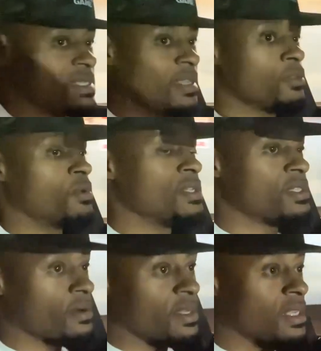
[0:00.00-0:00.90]
to get through these
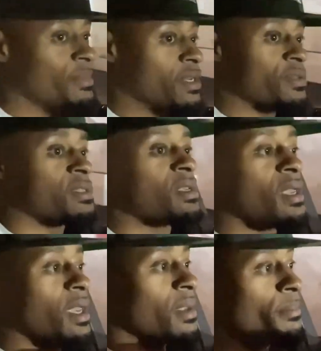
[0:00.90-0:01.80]
thirty emails.
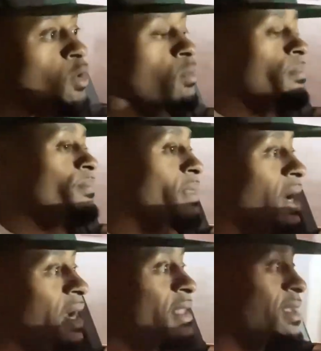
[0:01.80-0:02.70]
And boom,
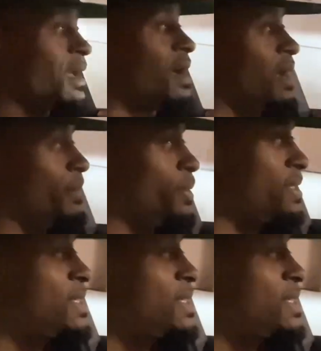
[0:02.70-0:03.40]
I got the clock. I put the